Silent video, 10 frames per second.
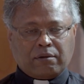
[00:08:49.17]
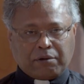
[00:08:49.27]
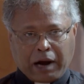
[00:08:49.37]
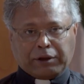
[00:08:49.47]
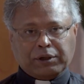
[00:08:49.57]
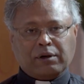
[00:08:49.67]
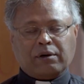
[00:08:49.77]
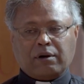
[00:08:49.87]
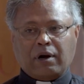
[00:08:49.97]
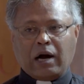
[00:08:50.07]
Rather,
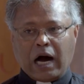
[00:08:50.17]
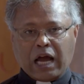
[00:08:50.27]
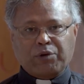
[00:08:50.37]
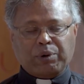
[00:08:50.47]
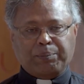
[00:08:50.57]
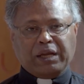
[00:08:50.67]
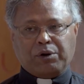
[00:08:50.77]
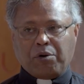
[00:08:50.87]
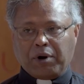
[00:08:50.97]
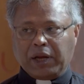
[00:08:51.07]
I would be
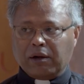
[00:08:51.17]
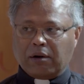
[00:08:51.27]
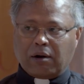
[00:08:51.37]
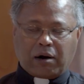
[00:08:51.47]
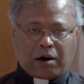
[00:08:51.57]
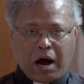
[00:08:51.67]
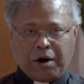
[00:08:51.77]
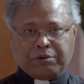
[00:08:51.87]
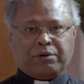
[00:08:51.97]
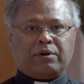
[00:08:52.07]
going around.